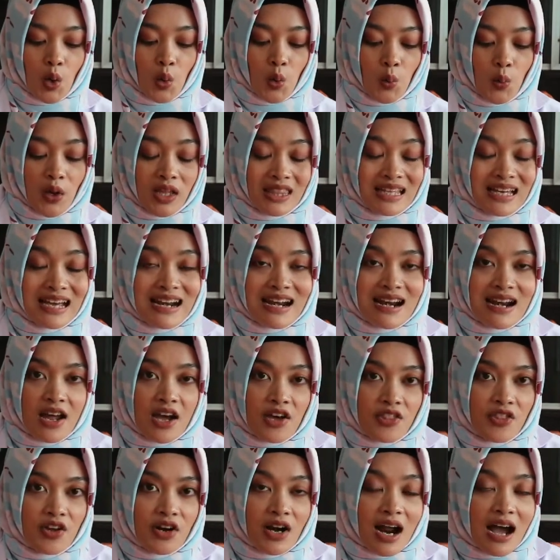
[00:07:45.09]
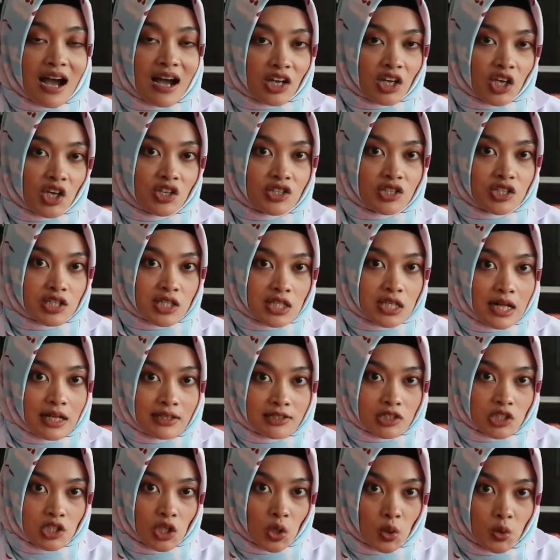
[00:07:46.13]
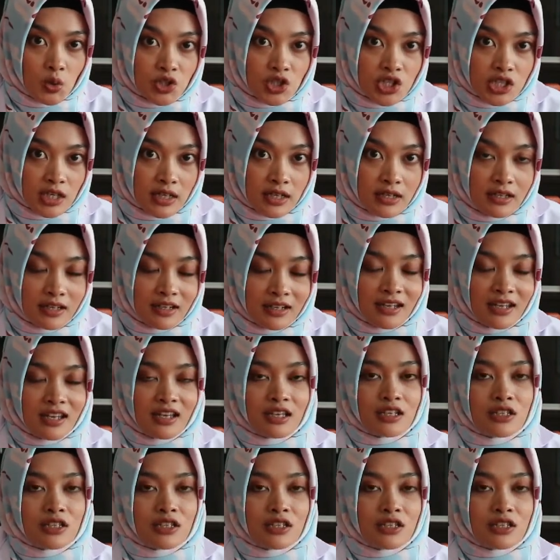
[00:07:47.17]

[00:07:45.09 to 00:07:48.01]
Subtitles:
with another aqueous salt solution